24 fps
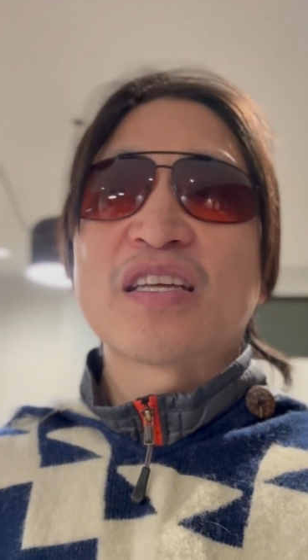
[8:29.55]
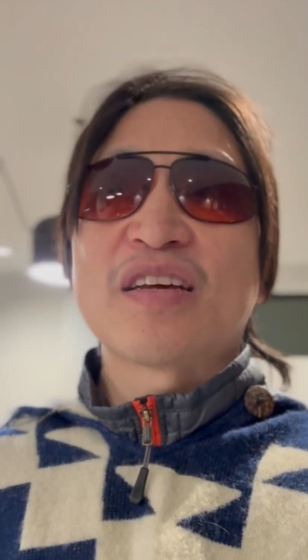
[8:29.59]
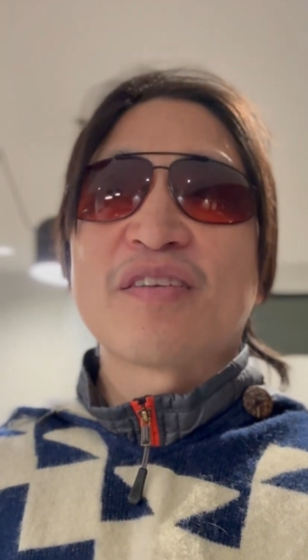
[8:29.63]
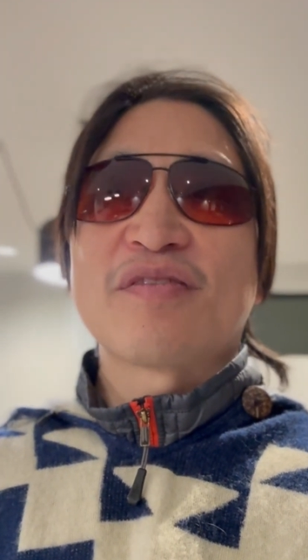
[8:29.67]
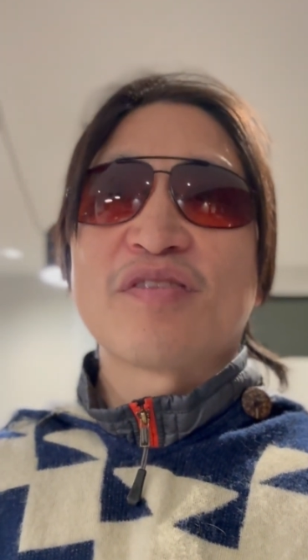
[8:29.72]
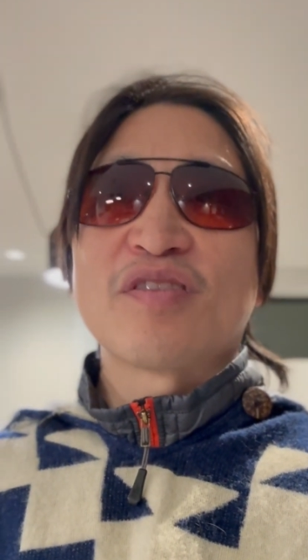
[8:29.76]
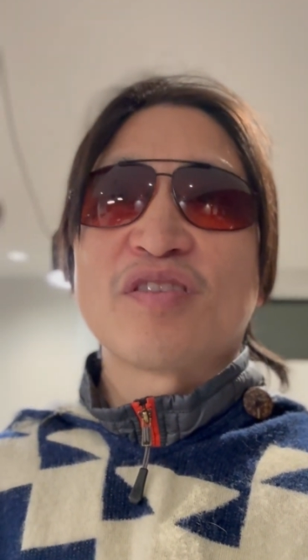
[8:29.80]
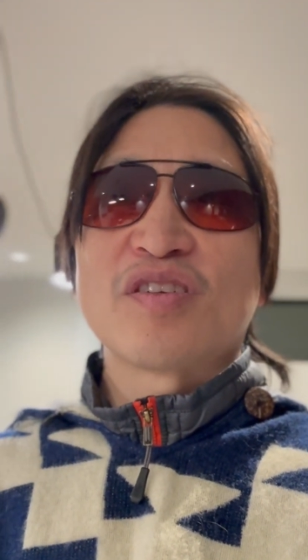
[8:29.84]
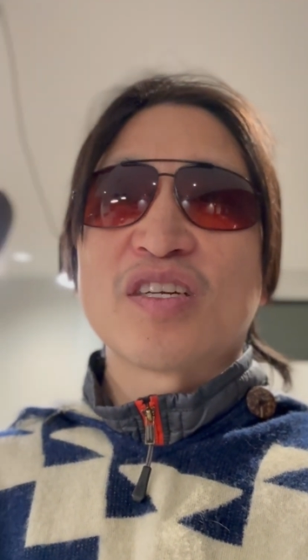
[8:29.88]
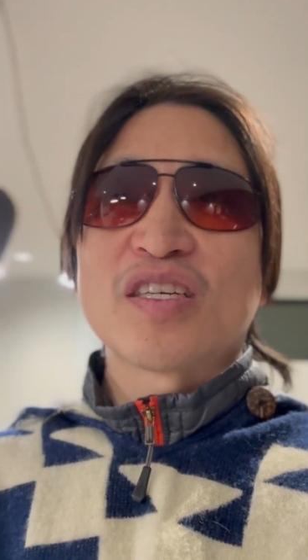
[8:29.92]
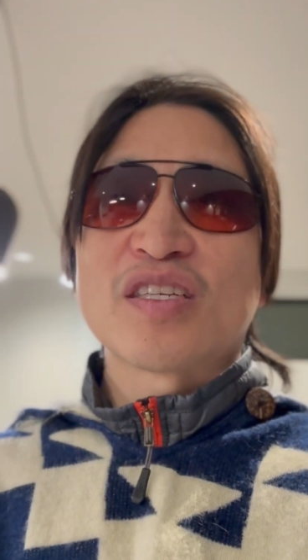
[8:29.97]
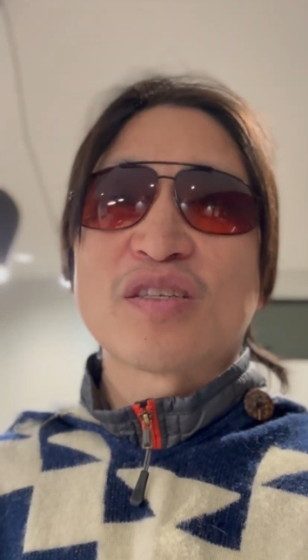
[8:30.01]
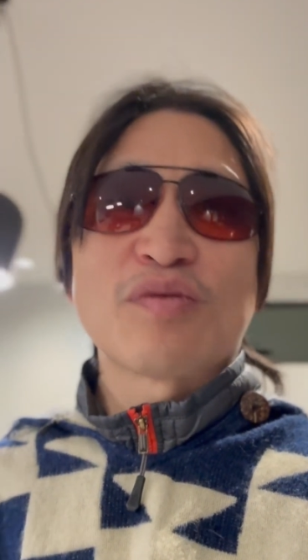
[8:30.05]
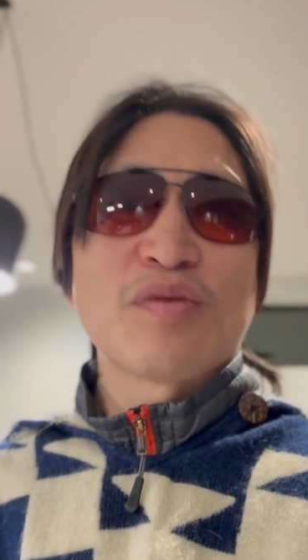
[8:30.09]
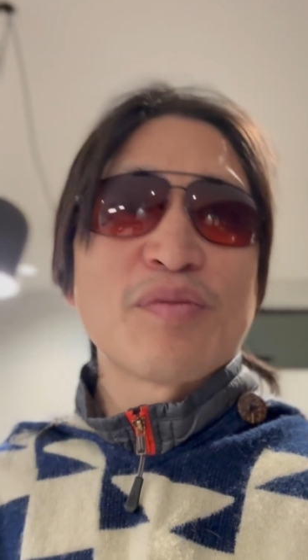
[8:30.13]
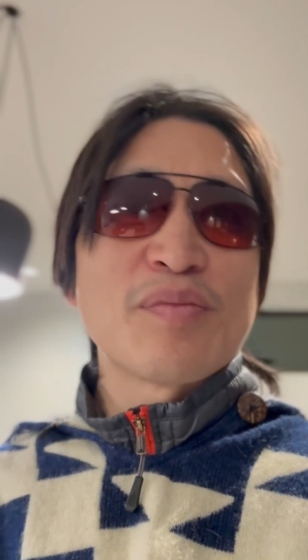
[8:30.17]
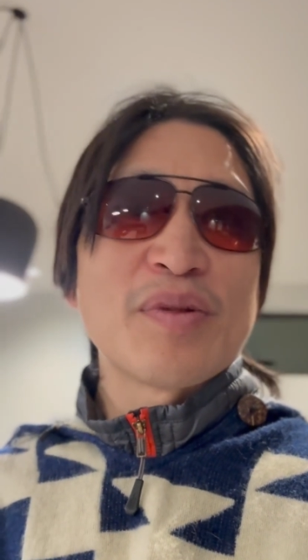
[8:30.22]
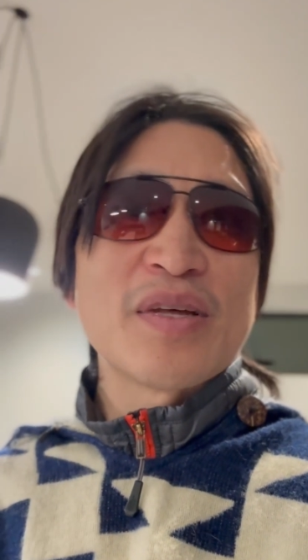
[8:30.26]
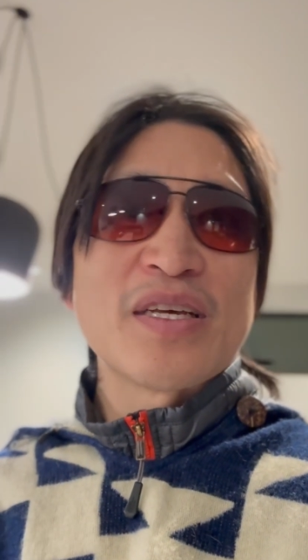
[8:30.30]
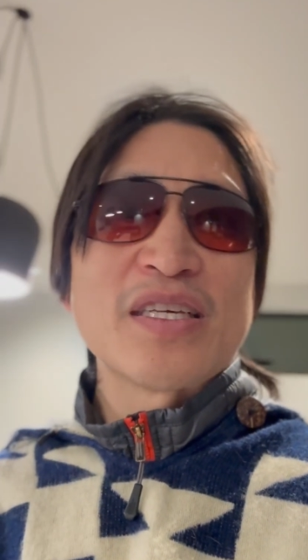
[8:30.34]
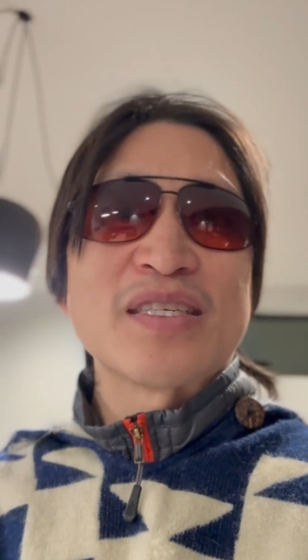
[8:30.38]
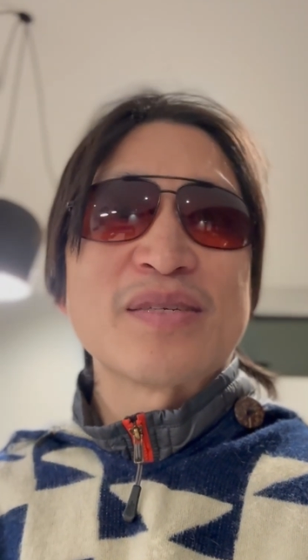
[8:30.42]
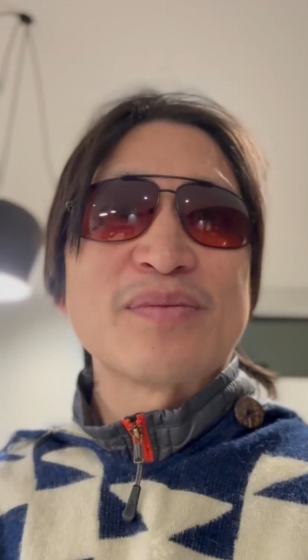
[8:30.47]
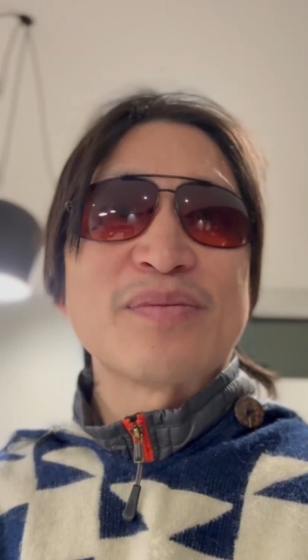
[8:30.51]
if they're just
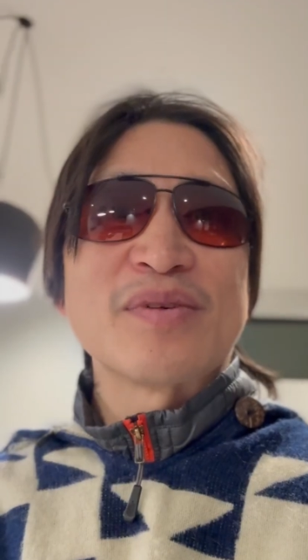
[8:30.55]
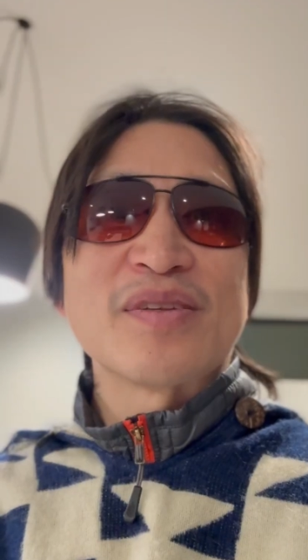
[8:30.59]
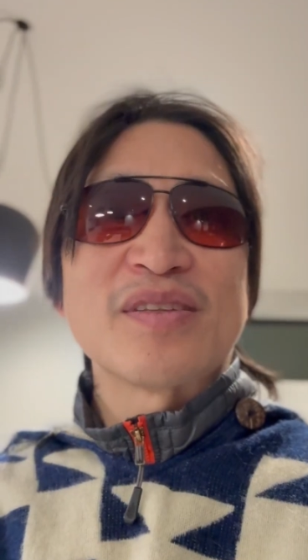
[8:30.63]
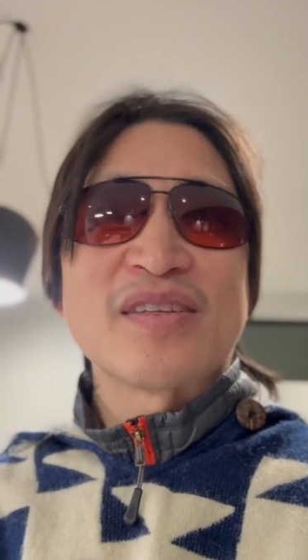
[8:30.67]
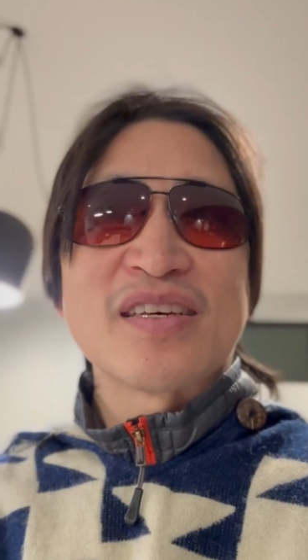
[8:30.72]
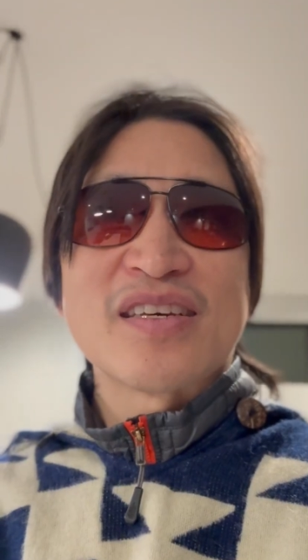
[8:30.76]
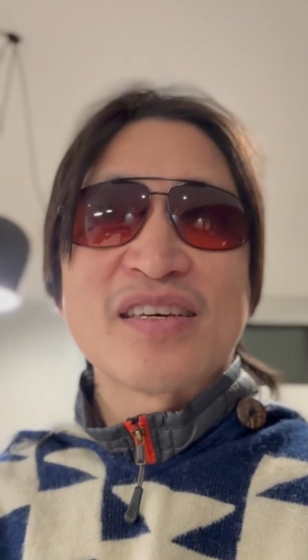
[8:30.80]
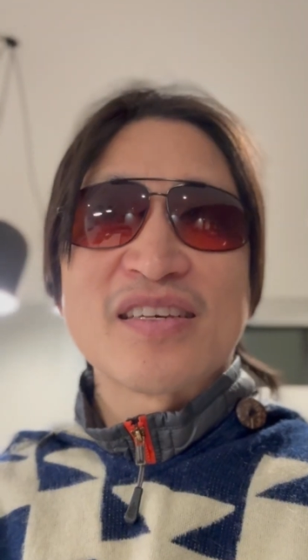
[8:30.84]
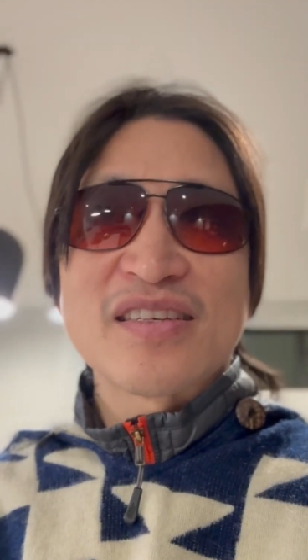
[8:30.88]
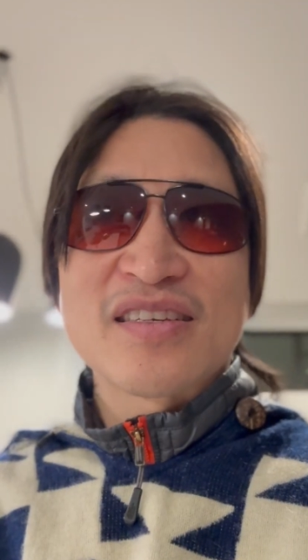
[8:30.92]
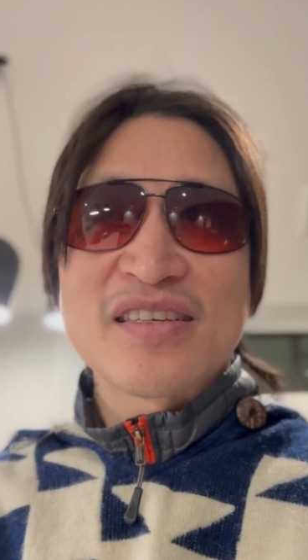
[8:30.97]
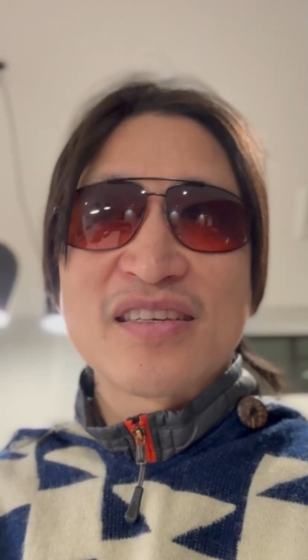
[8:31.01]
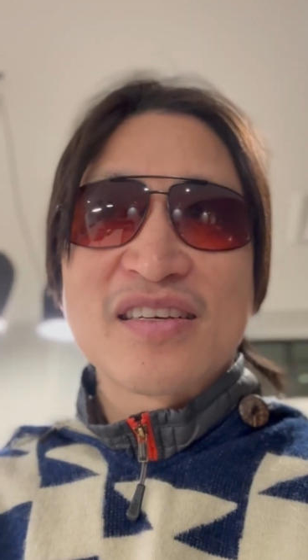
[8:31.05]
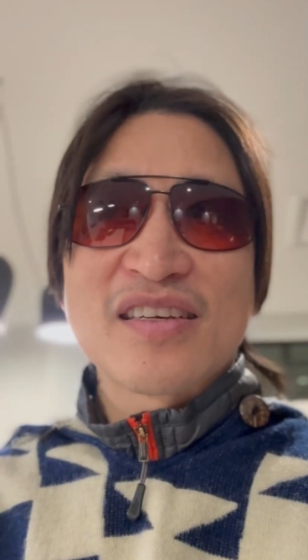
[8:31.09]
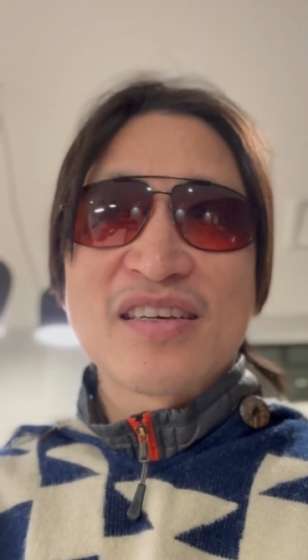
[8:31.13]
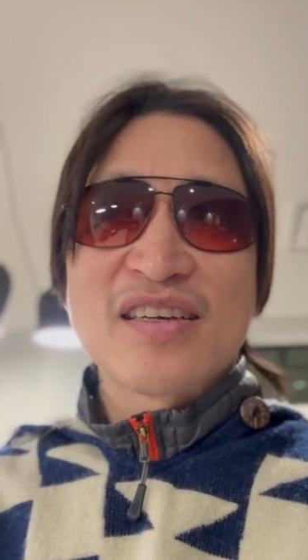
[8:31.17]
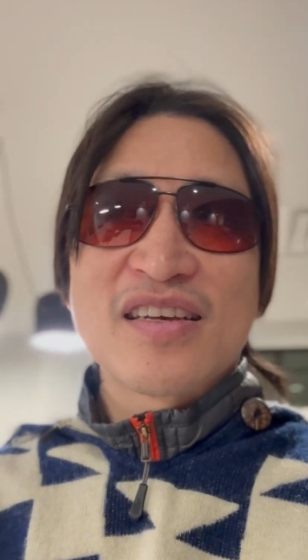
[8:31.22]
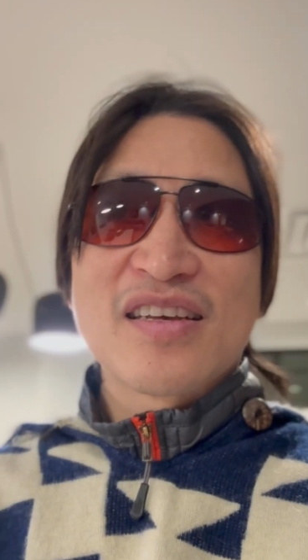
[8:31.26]
replaceable things,